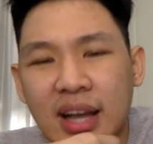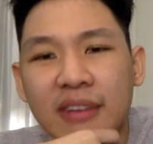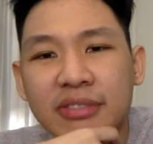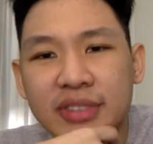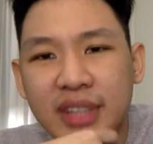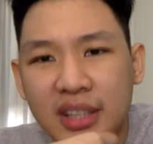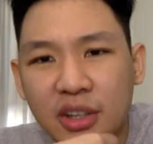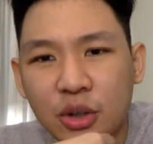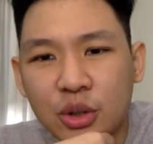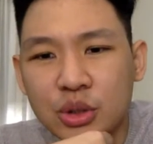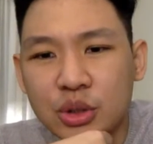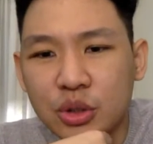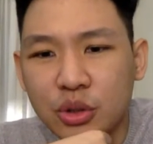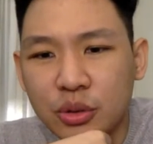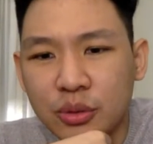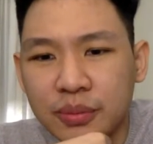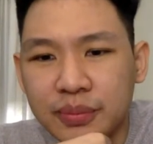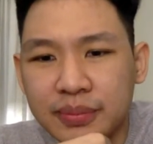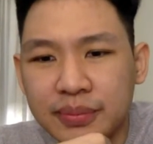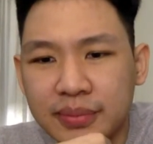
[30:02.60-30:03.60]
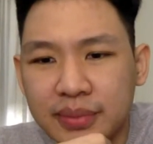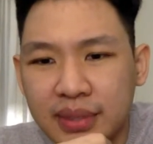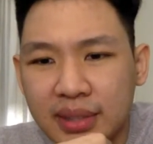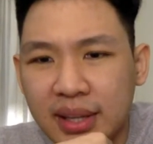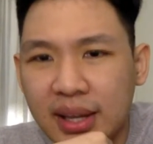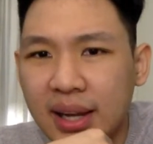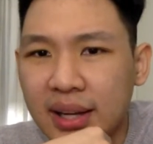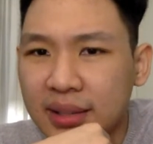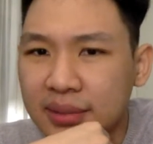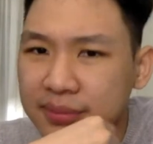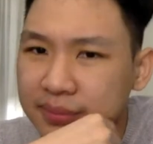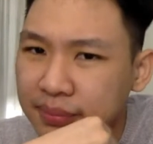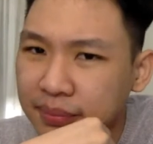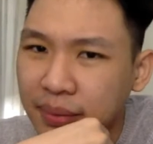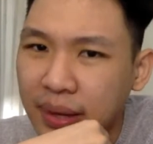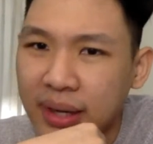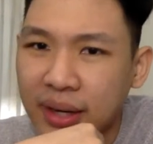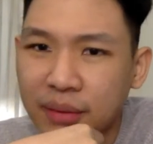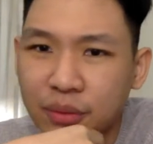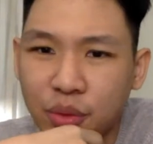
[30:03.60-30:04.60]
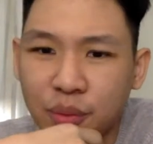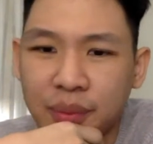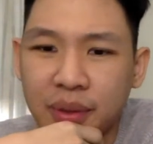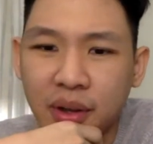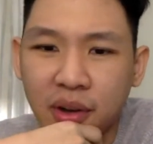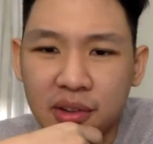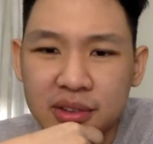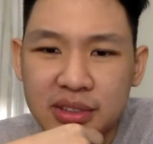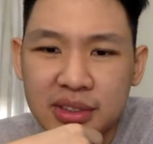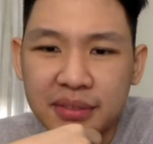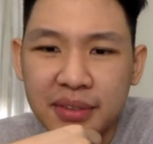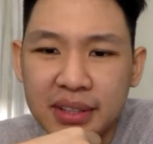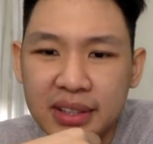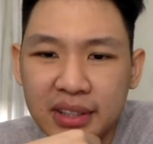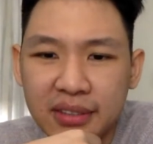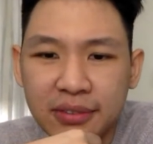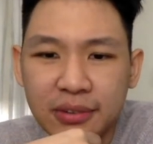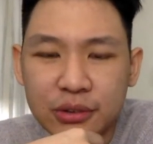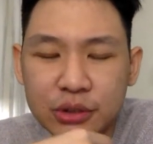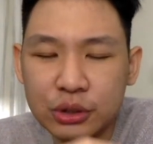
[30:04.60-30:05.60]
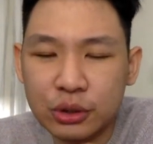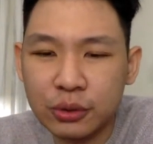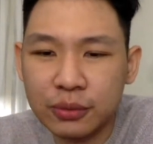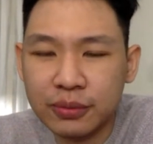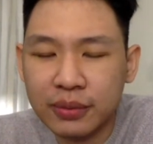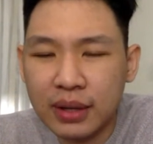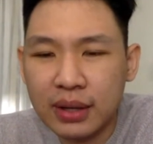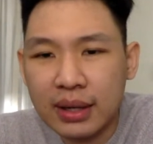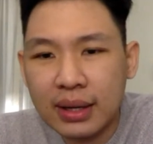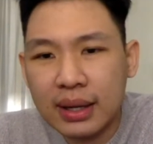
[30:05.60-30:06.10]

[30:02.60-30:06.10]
tough thing also. Yeah. Biden will be conservative also.